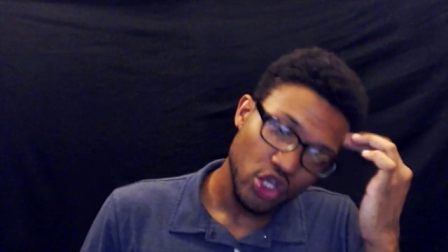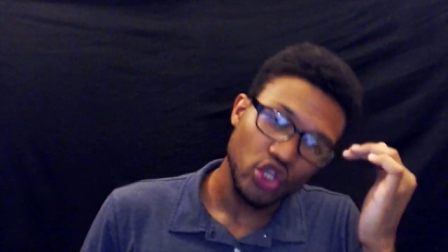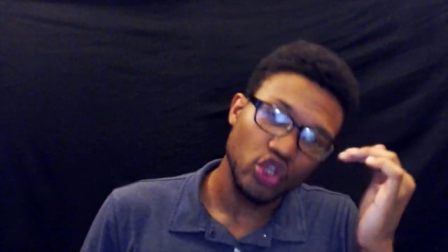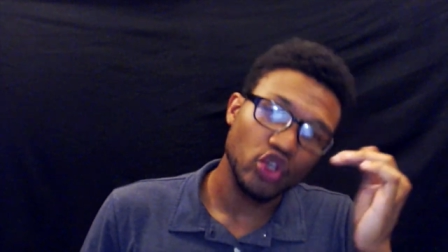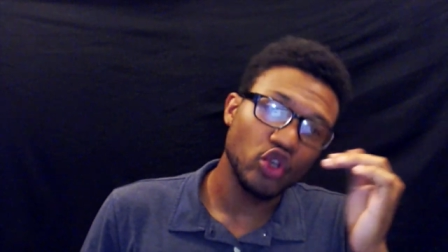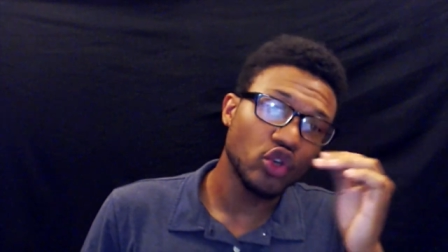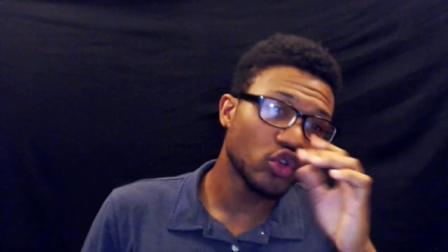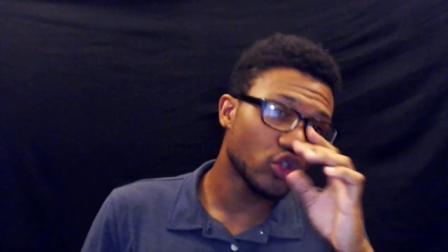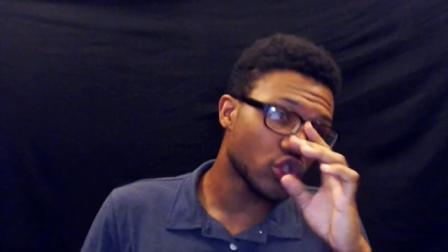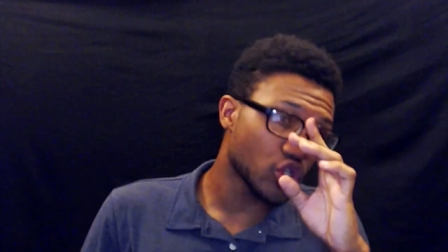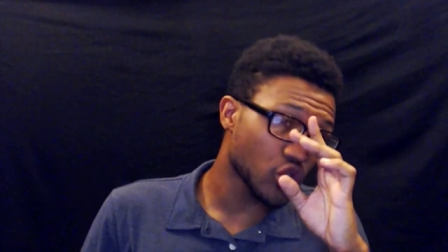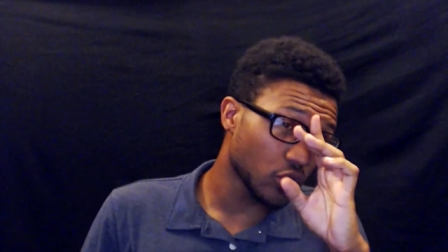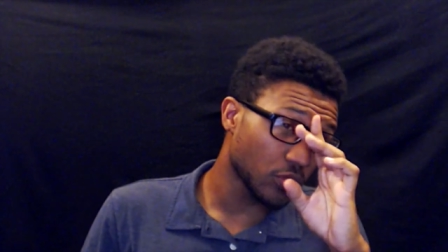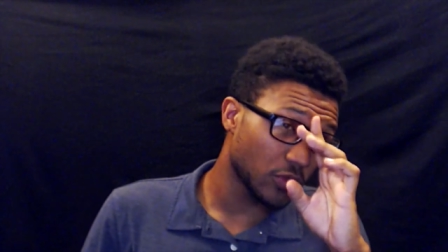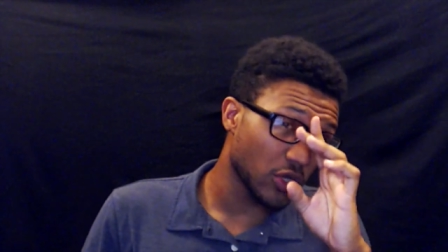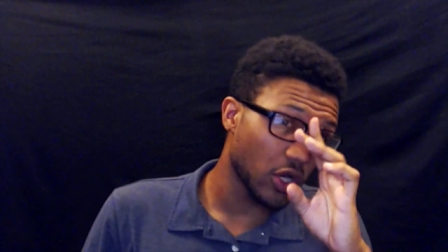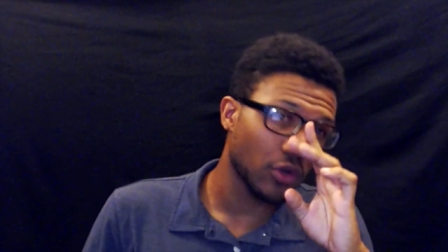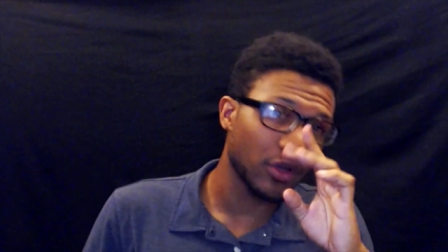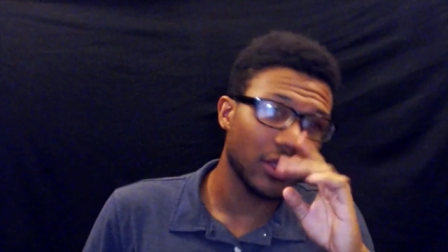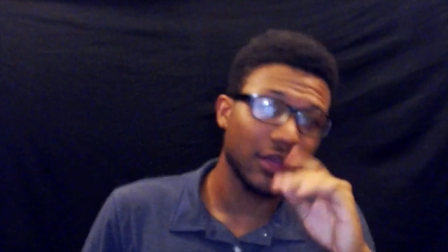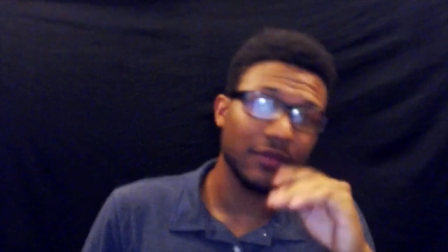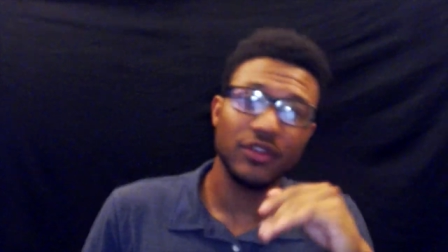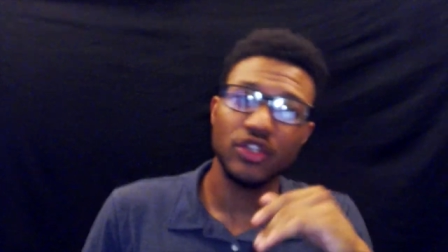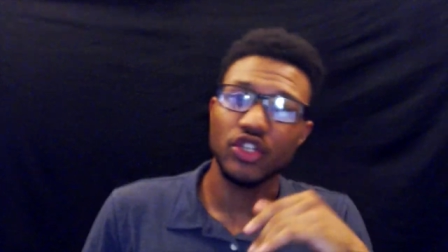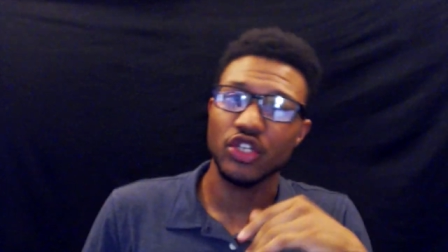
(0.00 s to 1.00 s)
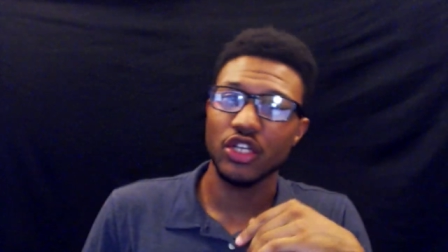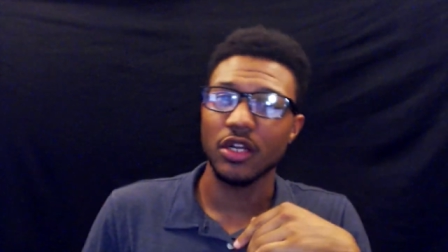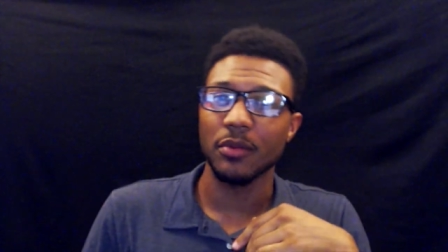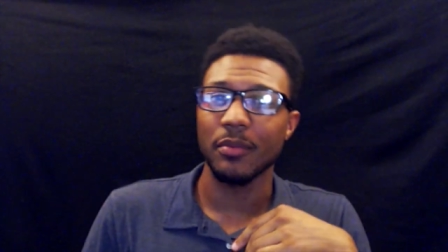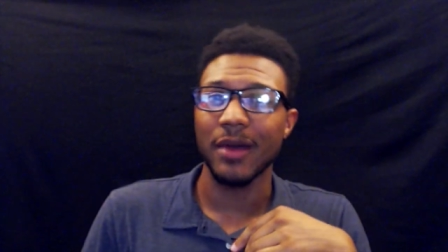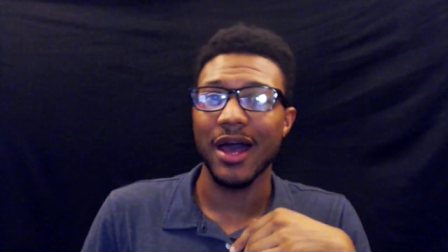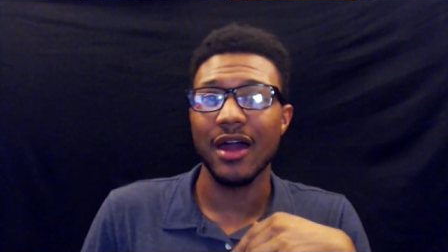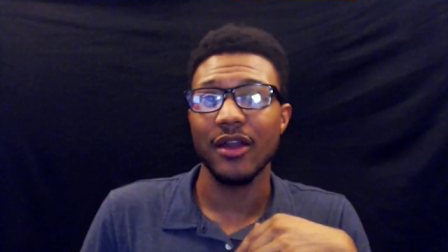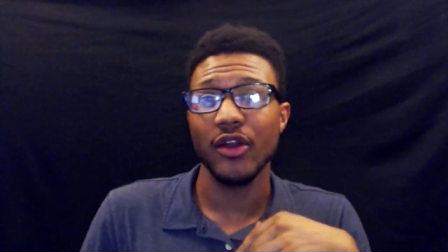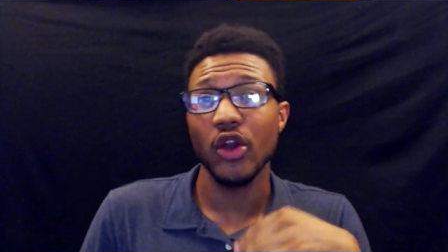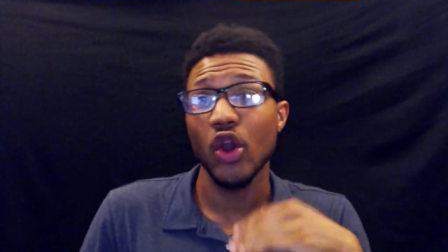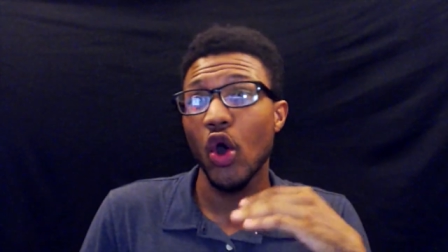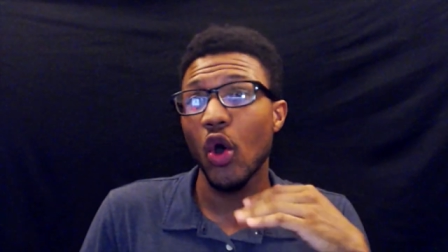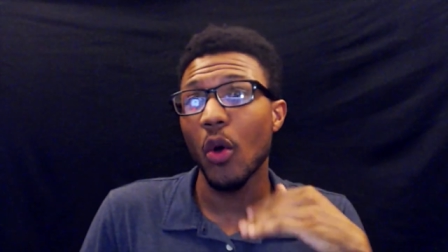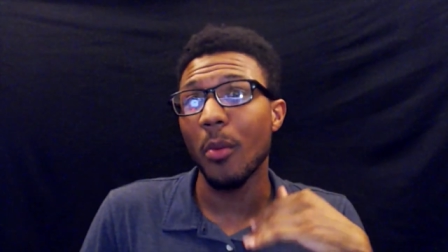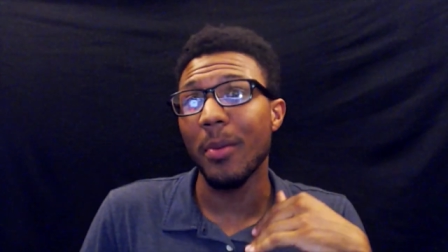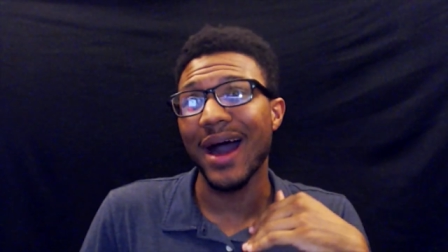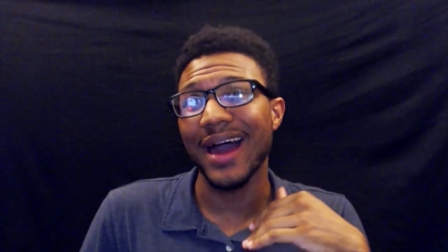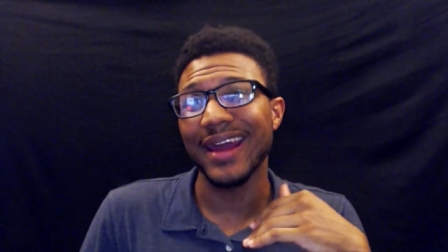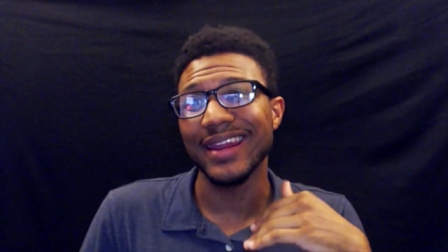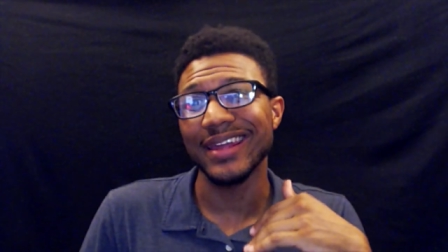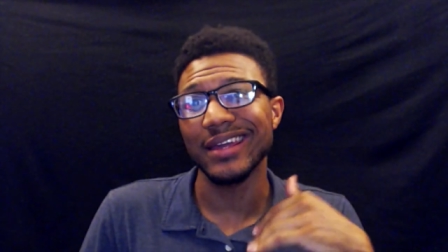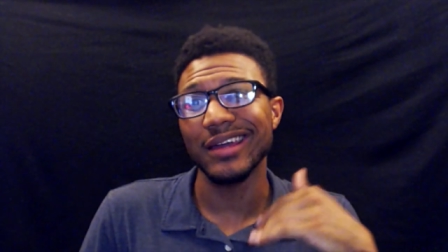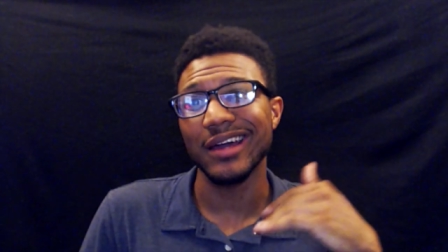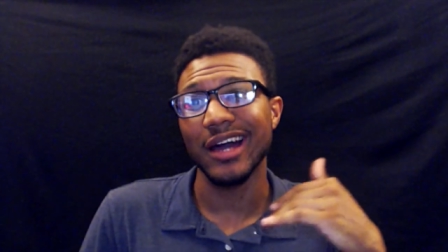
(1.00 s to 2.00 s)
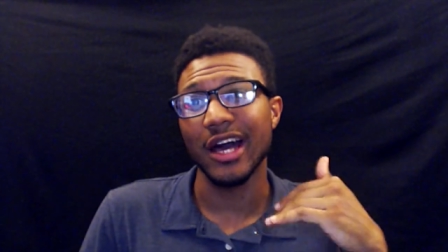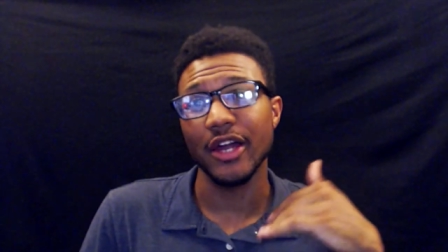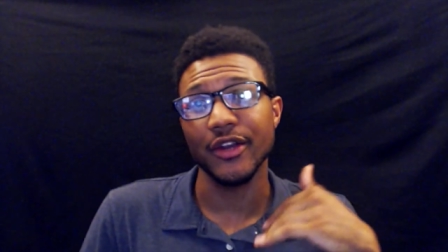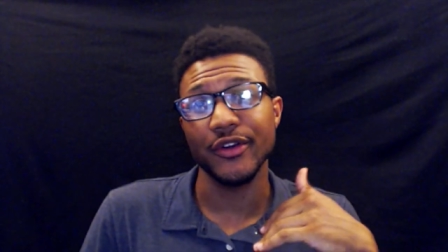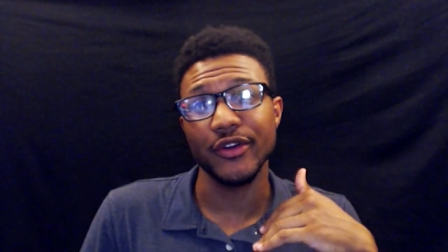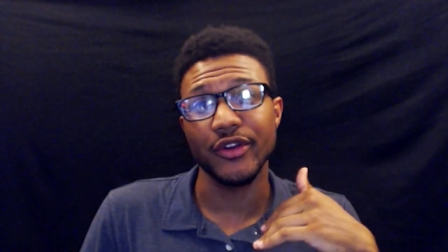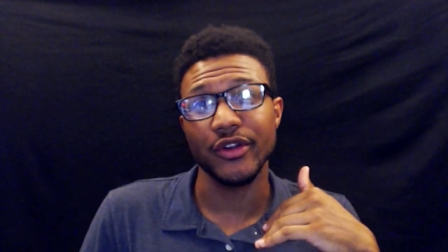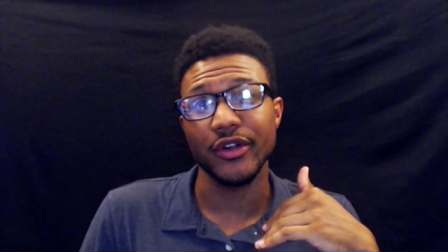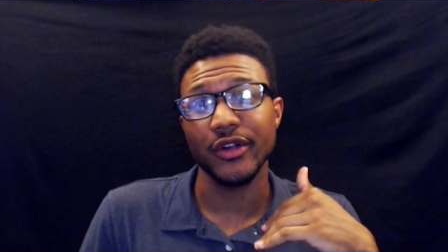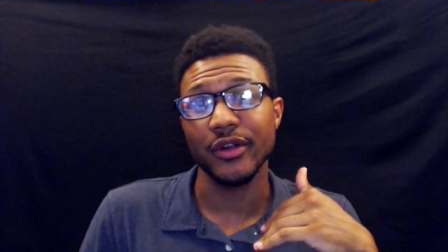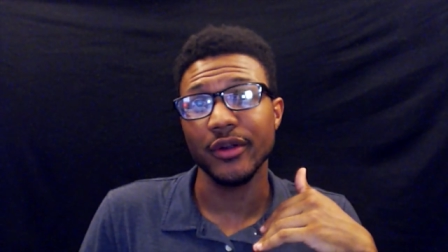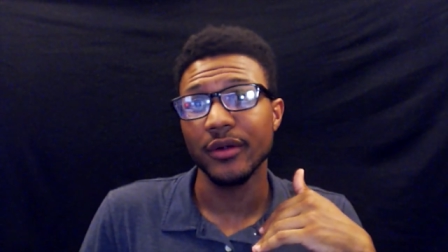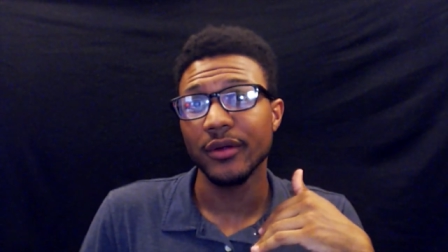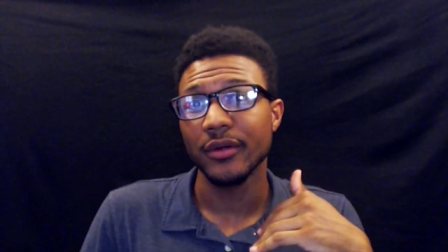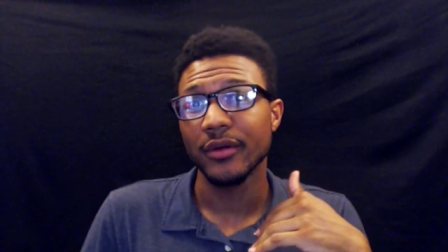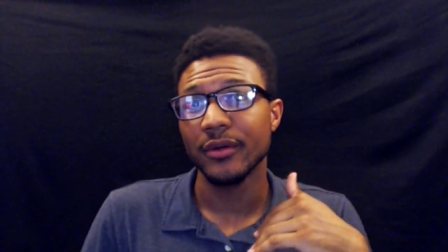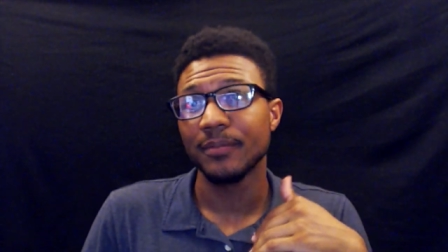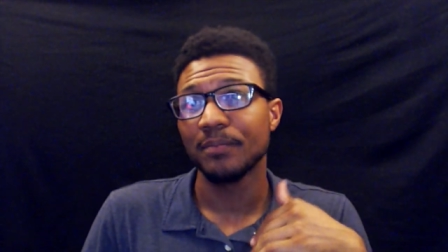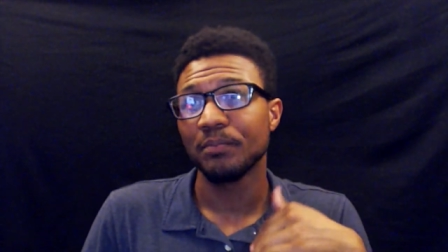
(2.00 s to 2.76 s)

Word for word: YouTube don't give a shit about nobody under,